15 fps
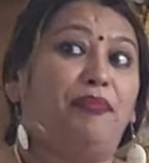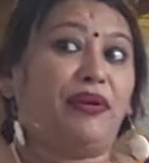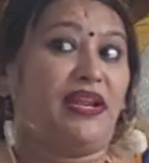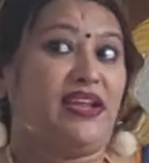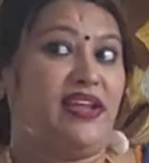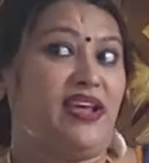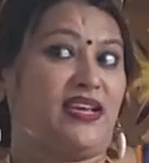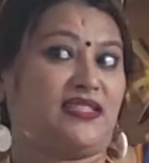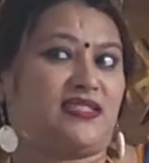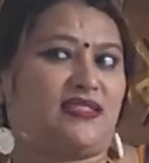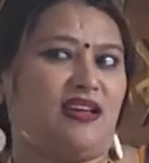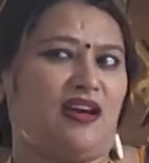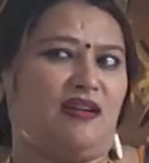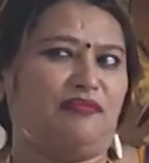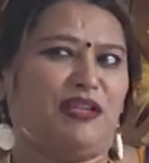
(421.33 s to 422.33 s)

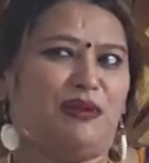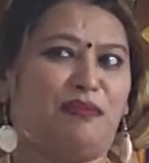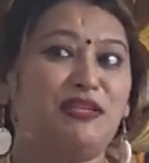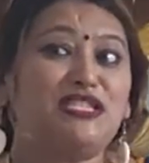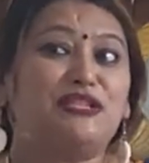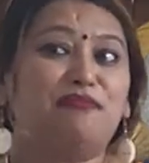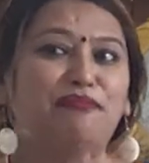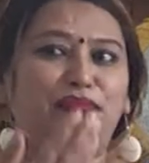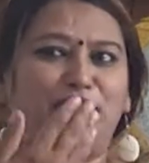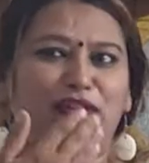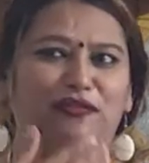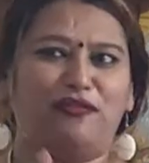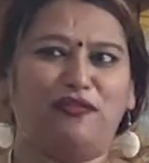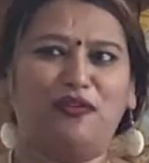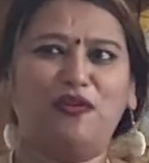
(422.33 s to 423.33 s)
pre-exam, that means
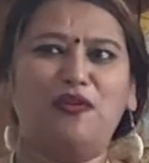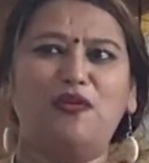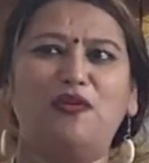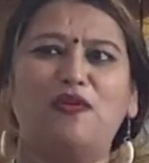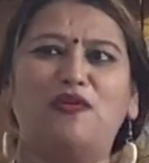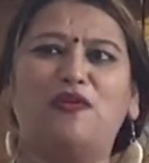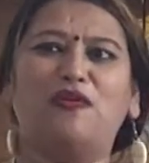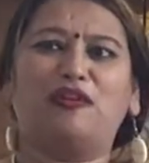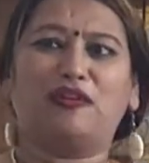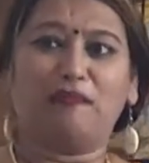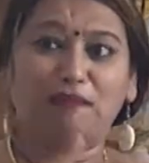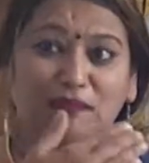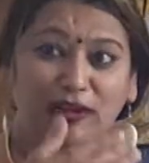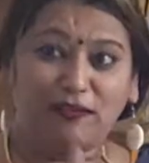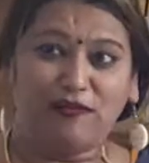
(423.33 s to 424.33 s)

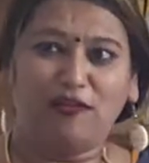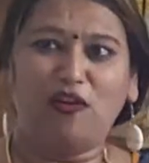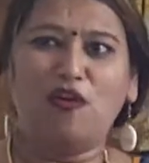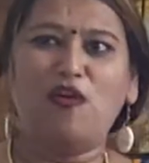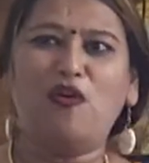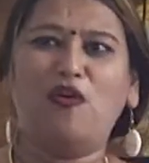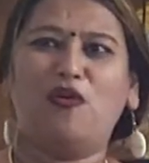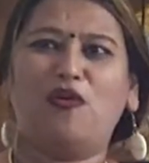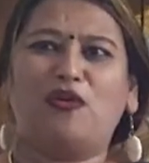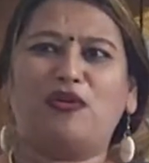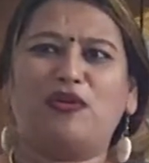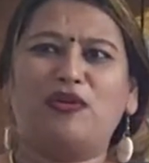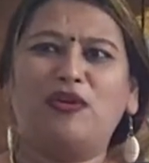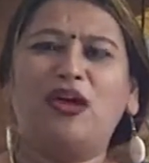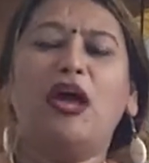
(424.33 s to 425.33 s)
before.
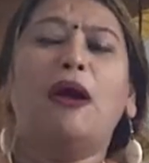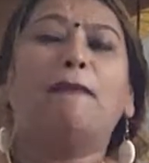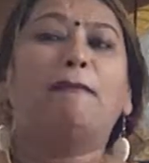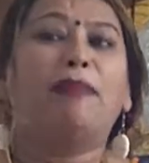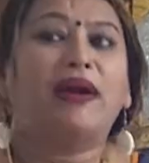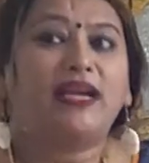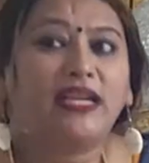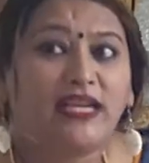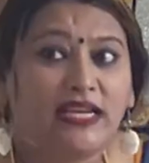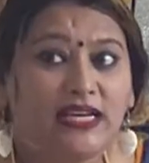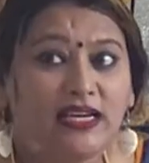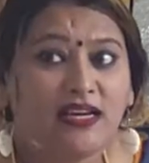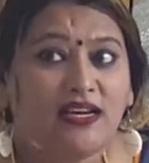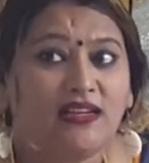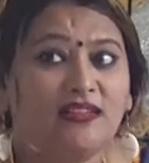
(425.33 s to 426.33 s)
But
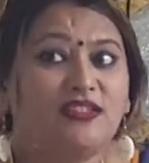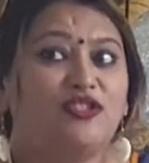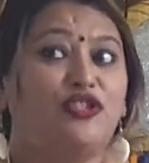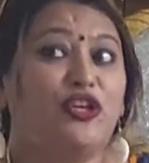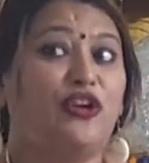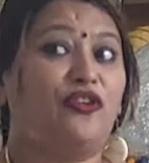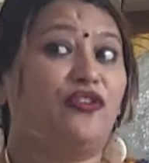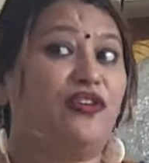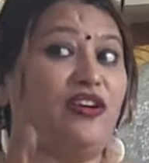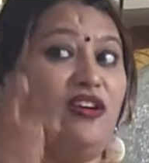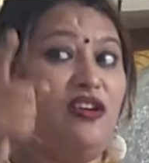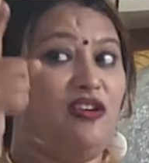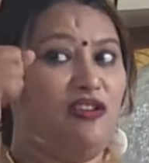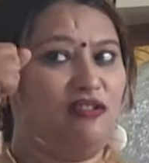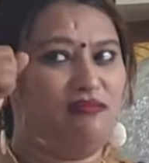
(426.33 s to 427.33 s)
here, children,
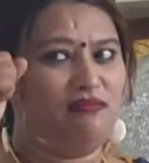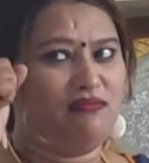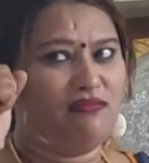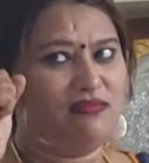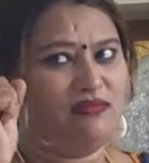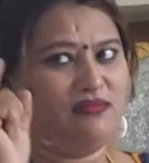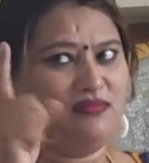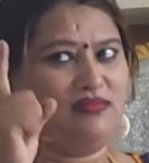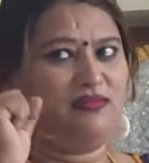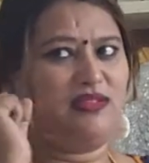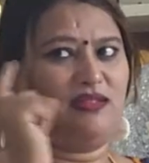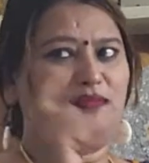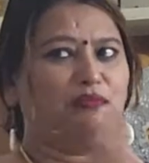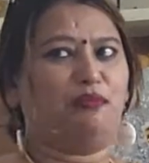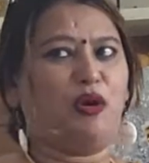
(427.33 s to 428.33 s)

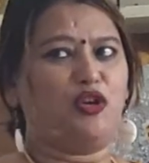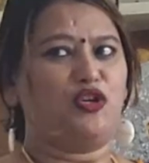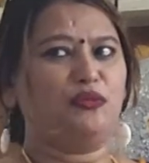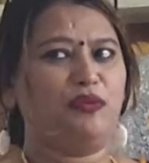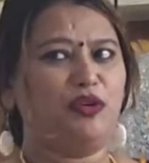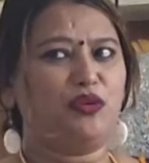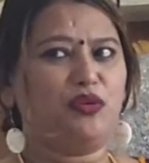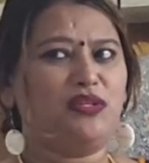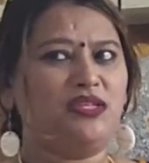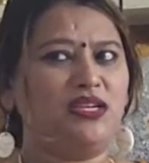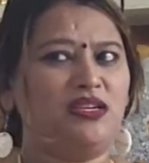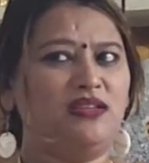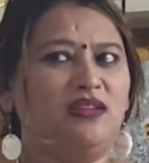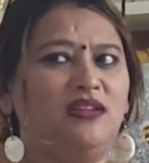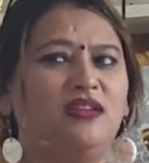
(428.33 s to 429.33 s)
point to be noted,
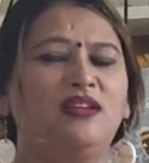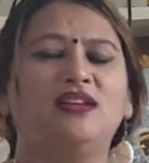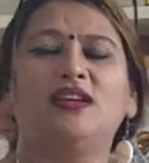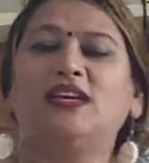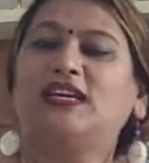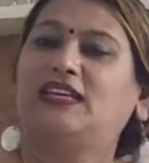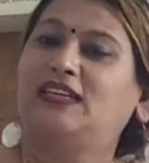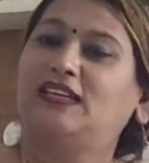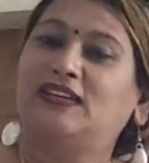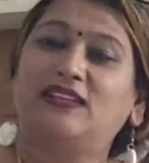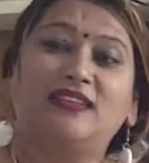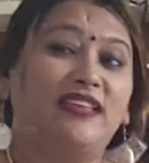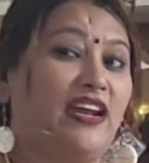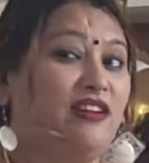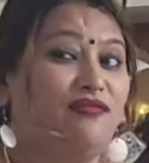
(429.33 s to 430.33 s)
here
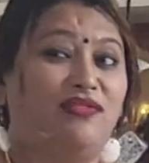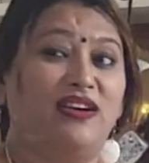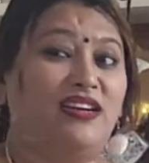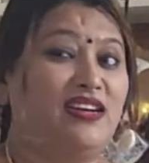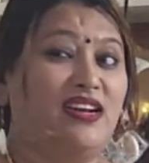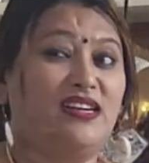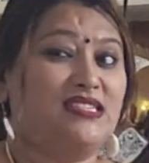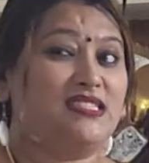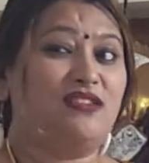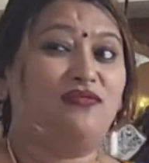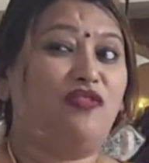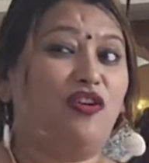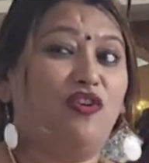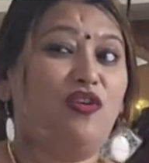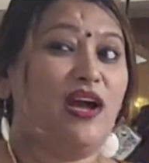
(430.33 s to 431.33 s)
that funda doesn't
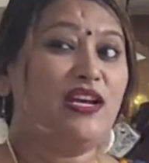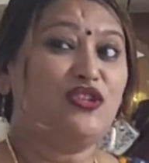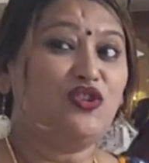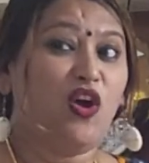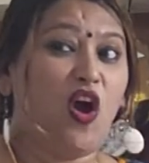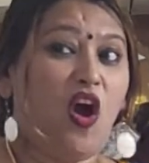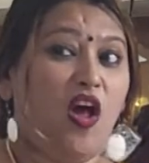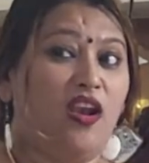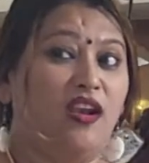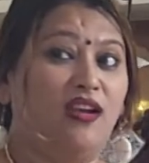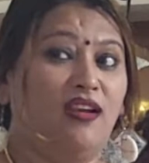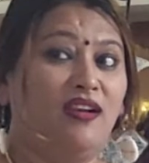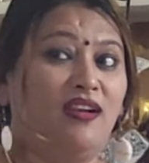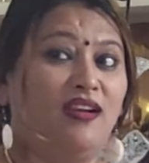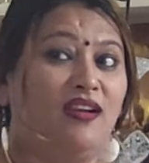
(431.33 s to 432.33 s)
follow at all.
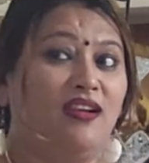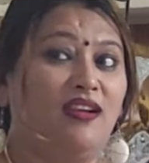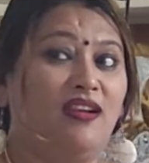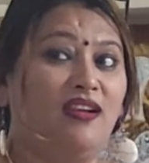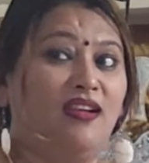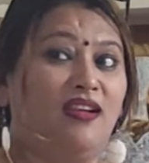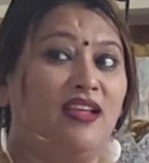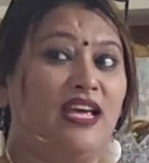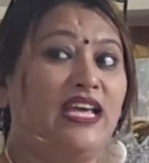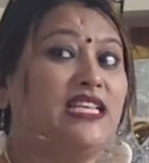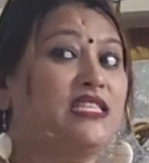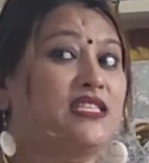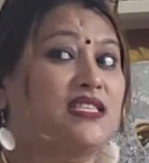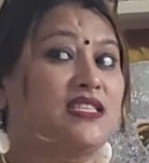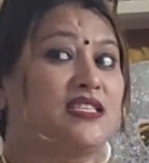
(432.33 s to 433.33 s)

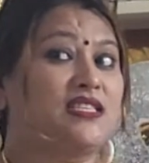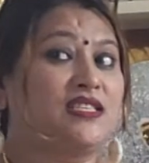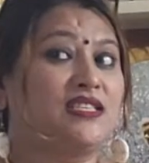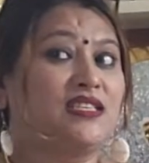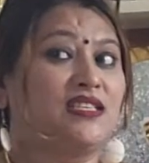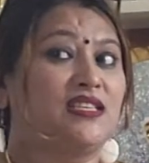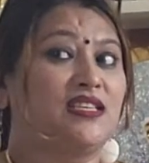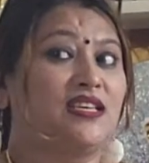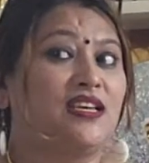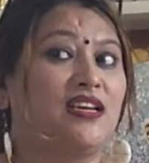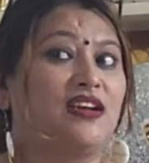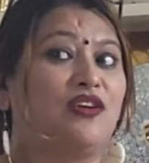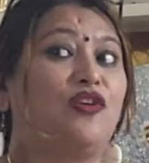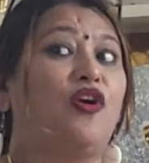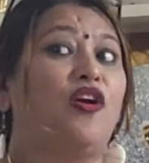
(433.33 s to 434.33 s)
It's
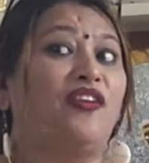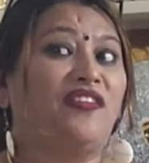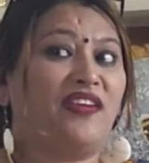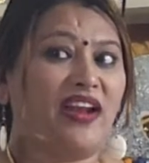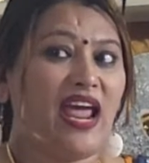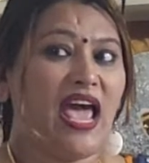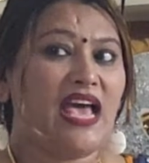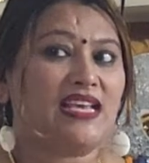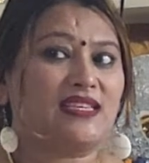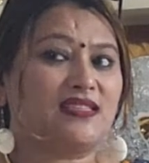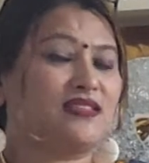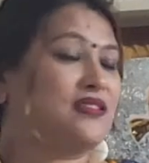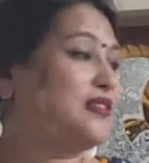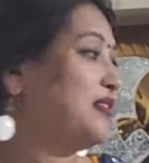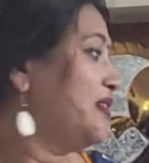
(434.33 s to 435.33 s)

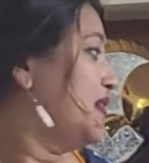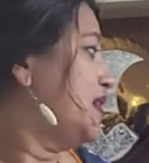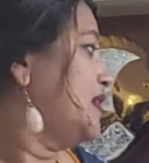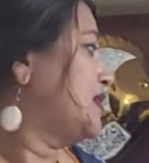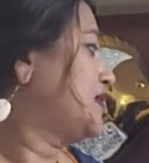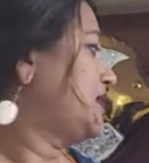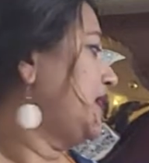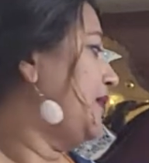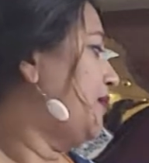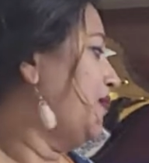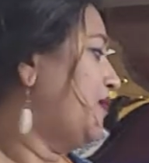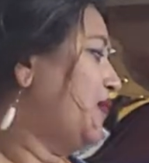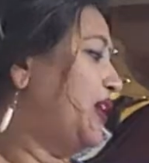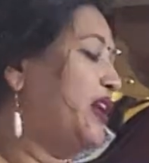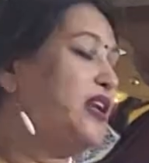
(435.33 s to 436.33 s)
contrast. See,
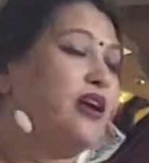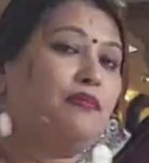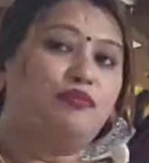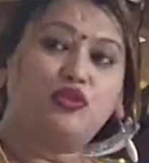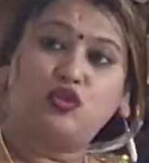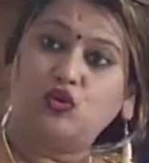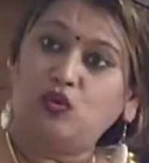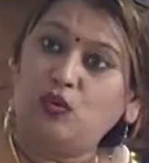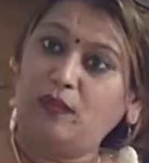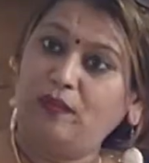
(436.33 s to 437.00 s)
when it comes to